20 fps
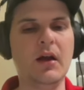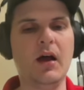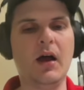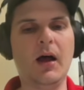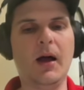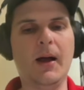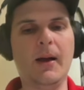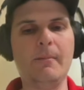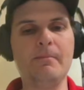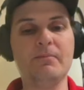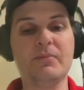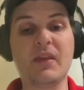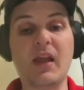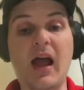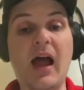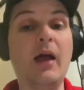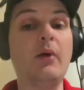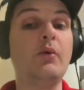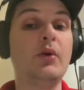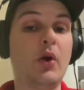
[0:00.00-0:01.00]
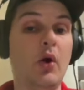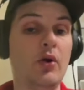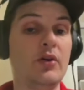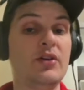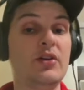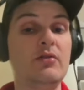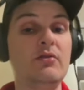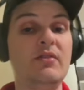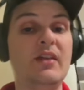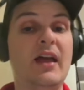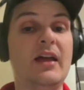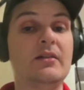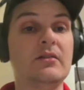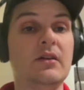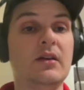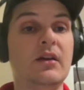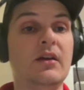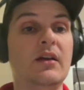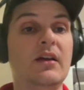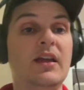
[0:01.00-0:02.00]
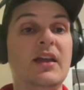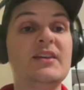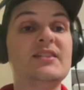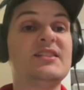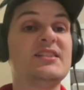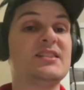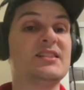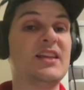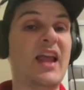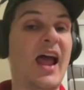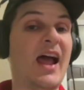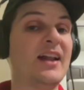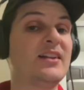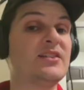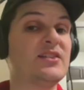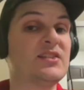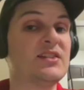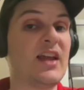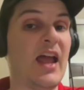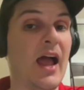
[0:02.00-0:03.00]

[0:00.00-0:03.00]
Um, I would argue that his stats